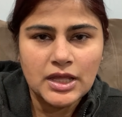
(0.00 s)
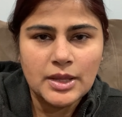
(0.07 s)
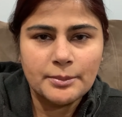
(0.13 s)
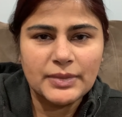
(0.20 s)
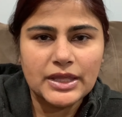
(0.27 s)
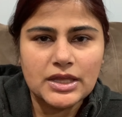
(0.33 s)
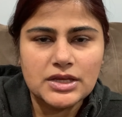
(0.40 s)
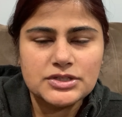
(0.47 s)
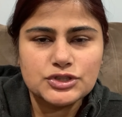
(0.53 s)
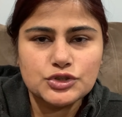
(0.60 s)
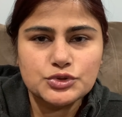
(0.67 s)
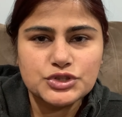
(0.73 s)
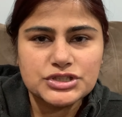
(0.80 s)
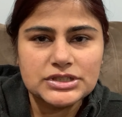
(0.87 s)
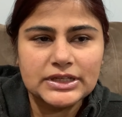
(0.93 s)
because
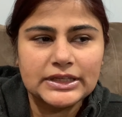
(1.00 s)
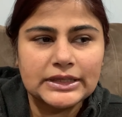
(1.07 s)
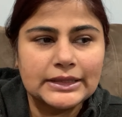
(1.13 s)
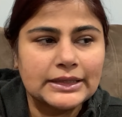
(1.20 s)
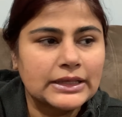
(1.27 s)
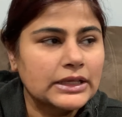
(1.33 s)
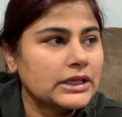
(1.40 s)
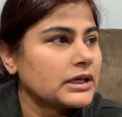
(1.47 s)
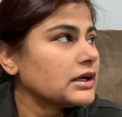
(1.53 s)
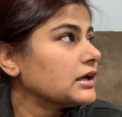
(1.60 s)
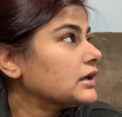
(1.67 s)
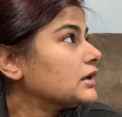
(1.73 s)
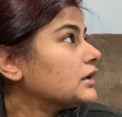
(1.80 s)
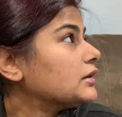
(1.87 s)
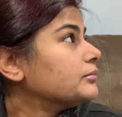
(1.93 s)
usually
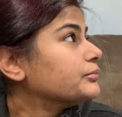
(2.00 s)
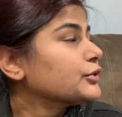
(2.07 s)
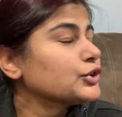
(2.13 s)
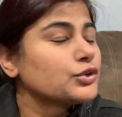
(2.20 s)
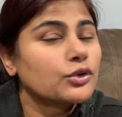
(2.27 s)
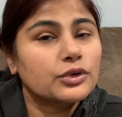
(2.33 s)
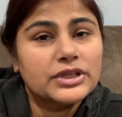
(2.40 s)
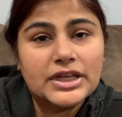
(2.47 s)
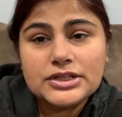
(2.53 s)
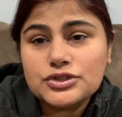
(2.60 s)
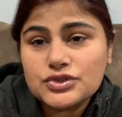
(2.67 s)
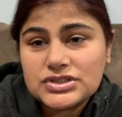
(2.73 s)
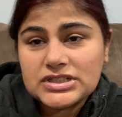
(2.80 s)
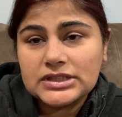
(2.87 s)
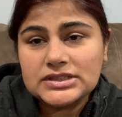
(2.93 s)
uh, you don't get to
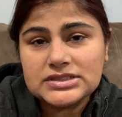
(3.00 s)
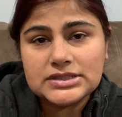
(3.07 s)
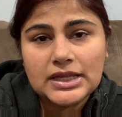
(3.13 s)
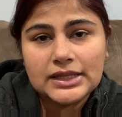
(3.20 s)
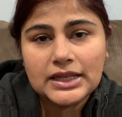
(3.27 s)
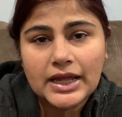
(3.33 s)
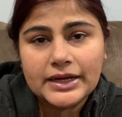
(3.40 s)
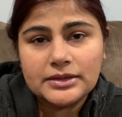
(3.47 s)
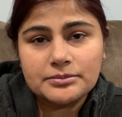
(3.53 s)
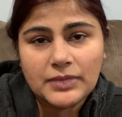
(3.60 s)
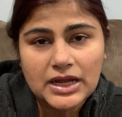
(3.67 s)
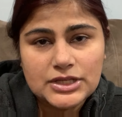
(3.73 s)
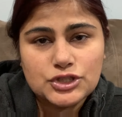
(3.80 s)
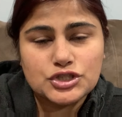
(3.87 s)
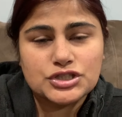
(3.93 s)
see the sunlight
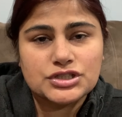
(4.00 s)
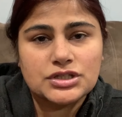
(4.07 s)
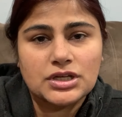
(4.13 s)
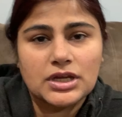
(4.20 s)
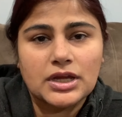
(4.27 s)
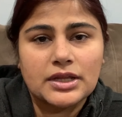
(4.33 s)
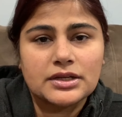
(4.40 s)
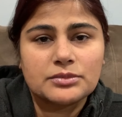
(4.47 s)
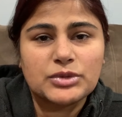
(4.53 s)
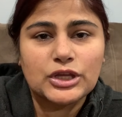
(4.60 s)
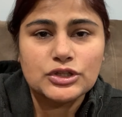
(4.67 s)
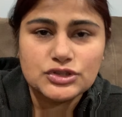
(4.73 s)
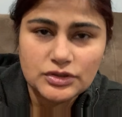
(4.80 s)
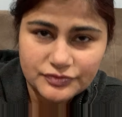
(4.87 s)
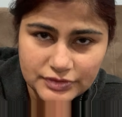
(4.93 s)
much and
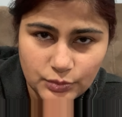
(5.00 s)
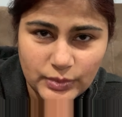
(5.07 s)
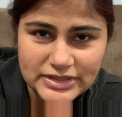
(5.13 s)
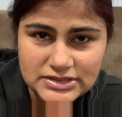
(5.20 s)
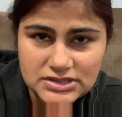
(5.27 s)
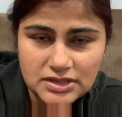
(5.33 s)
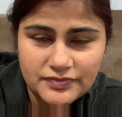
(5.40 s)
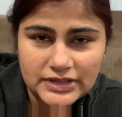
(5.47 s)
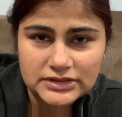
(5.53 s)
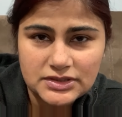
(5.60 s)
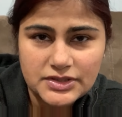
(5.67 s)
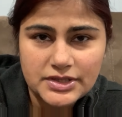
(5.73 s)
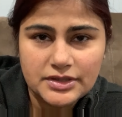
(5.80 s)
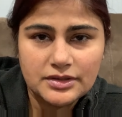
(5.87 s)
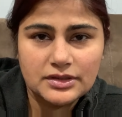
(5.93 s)
because of the winter
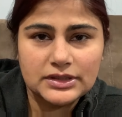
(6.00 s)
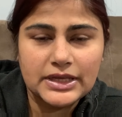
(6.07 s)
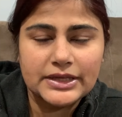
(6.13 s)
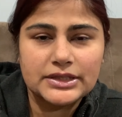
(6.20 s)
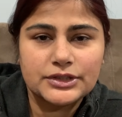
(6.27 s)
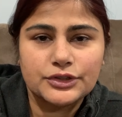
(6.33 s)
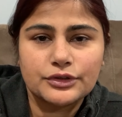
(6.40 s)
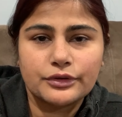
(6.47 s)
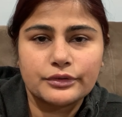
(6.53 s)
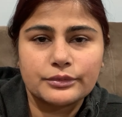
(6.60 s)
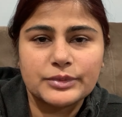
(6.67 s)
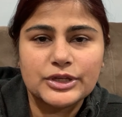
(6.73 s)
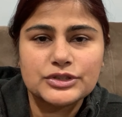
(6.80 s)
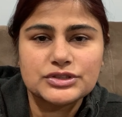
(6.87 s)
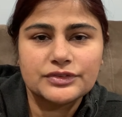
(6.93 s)
weather like you know
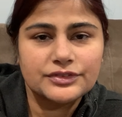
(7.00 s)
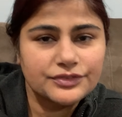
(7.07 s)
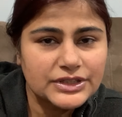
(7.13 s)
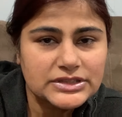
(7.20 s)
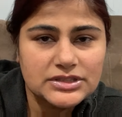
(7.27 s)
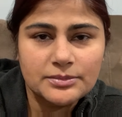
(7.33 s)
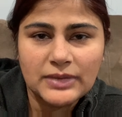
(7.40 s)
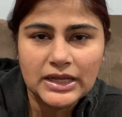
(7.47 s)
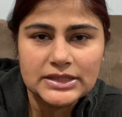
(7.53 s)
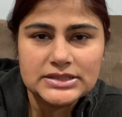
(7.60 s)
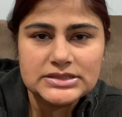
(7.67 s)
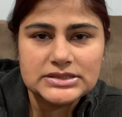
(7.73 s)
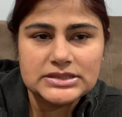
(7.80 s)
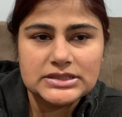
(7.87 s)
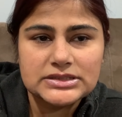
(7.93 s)
because of the winter
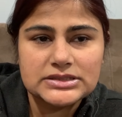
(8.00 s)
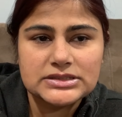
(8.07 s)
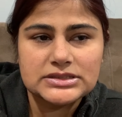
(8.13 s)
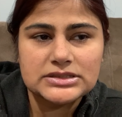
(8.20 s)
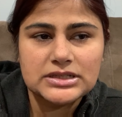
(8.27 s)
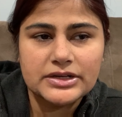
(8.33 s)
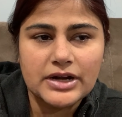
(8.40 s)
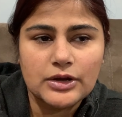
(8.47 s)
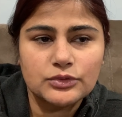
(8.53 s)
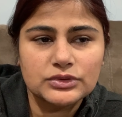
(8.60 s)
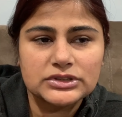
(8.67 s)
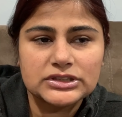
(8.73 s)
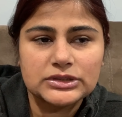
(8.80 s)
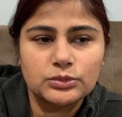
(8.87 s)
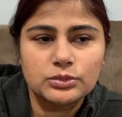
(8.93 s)
months it's
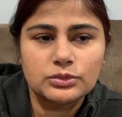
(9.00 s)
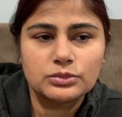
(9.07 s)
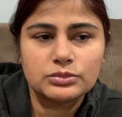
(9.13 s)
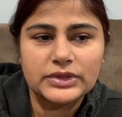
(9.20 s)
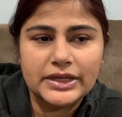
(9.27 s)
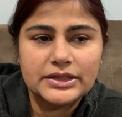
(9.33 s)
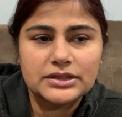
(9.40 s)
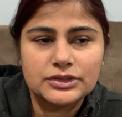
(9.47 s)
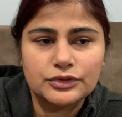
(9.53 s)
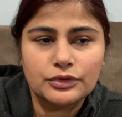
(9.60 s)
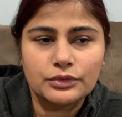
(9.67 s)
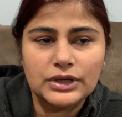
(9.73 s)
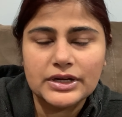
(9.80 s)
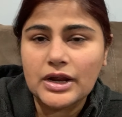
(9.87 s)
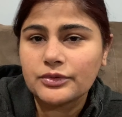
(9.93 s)
around the like you
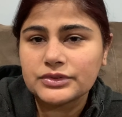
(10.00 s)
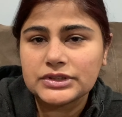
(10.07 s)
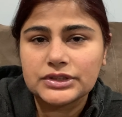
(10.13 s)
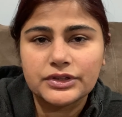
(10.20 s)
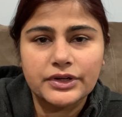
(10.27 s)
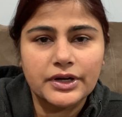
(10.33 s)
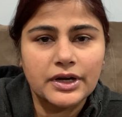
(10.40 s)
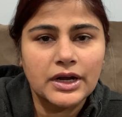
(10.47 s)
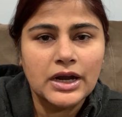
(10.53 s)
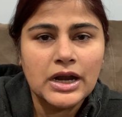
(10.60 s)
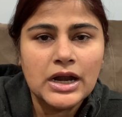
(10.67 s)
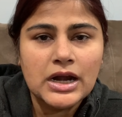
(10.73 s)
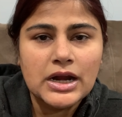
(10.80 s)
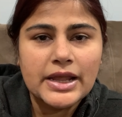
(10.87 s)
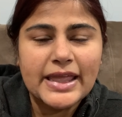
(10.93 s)
know around the year
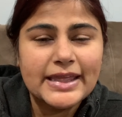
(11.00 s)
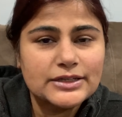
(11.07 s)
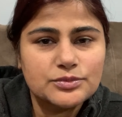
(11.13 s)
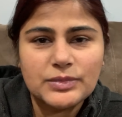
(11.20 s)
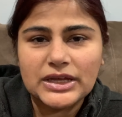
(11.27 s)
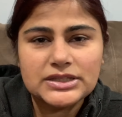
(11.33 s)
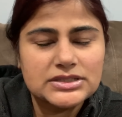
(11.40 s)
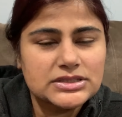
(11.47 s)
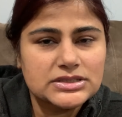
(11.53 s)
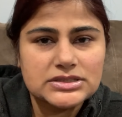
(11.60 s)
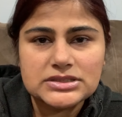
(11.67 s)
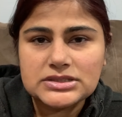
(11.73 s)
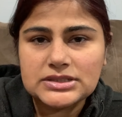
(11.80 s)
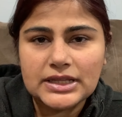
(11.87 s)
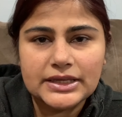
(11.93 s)
eight
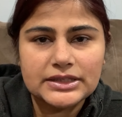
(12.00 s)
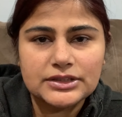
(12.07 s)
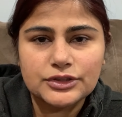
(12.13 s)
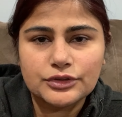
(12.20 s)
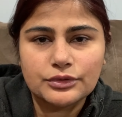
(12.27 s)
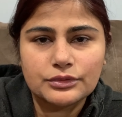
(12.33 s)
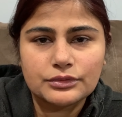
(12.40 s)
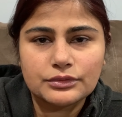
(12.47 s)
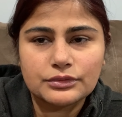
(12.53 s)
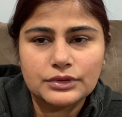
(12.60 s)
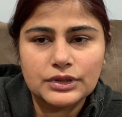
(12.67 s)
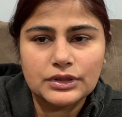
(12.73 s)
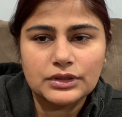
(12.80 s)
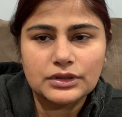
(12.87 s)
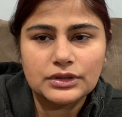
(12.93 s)
months like you know
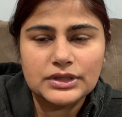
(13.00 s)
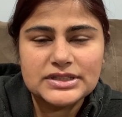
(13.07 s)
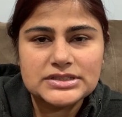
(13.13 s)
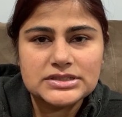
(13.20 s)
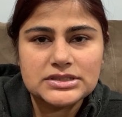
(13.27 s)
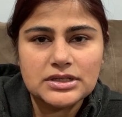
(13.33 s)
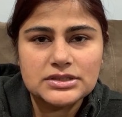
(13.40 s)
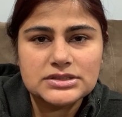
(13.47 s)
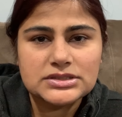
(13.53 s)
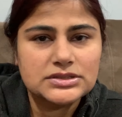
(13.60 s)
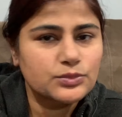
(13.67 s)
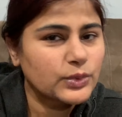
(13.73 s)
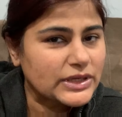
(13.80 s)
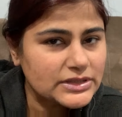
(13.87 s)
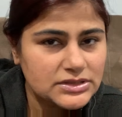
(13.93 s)
uh, it's uh, it's
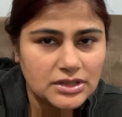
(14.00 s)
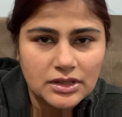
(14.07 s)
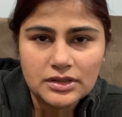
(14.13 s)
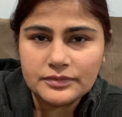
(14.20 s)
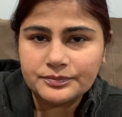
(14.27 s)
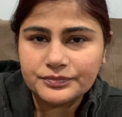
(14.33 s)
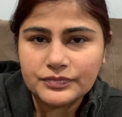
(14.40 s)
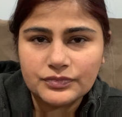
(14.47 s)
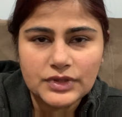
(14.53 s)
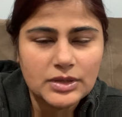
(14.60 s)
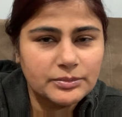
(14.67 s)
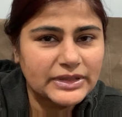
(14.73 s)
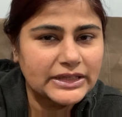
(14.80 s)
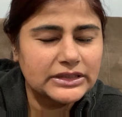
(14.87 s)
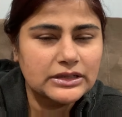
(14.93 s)
winter
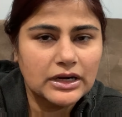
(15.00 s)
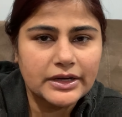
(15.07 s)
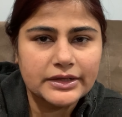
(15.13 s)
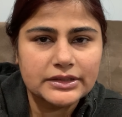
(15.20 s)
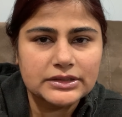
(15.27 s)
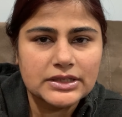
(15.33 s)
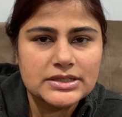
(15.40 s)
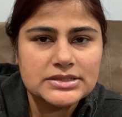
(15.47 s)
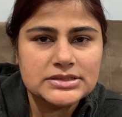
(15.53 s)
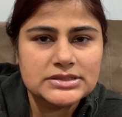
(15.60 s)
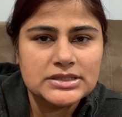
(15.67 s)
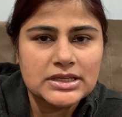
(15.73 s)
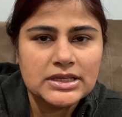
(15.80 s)
complete darkness